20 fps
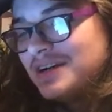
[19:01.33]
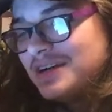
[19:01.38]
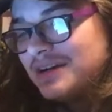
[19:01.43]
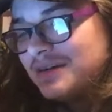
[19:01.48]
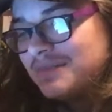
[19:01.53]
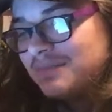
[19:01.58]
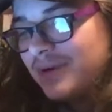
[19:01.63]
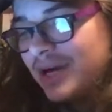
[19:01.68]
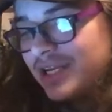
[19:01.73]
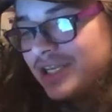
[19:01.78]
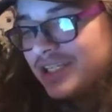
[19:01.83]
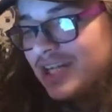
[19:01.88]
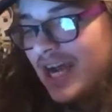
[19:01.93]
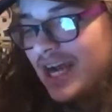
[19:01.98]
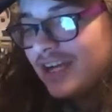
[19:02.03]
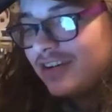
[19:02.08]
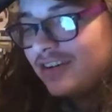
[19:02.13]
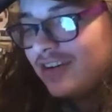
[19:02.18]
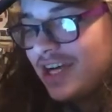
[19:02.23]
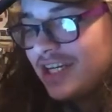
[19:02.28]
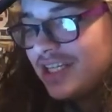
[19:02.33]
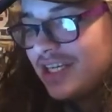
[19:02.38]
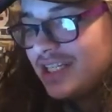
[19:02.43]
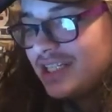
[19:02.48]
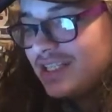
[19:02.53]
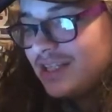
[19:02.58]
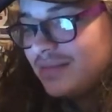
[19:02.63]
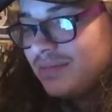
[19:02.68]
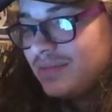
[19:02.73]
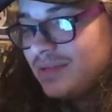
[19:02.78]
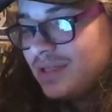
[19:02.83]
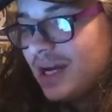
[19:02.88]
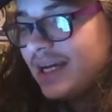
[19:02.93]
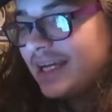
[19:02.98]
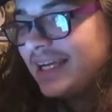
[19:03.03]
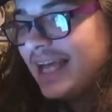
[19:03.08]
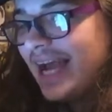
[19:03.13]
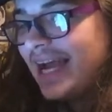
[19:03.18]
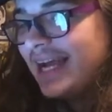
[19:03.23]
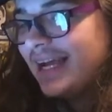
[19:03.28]
by Jack crashing his lips
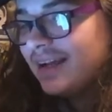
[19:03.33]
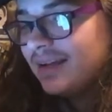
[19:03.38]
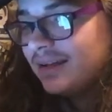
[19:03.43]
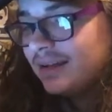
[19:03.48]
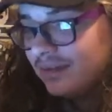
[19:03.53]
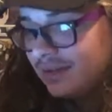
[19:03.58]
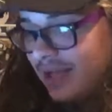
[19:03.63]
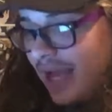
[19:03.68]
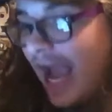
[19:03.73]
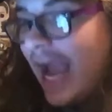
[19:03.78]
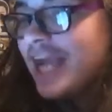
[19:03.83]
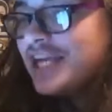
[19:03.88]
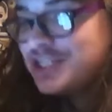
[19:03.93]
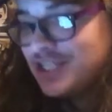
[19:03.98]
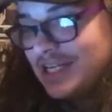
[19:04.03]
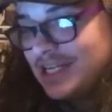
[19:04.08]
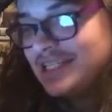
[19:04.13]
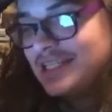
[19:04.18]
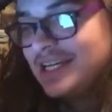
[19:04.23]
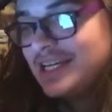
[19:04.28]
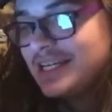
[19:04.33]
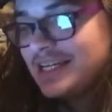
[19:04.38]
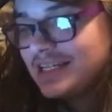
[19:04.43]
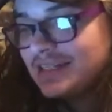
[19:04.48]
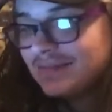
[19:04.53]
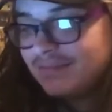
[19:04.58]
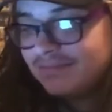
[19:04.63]
again. Agents his.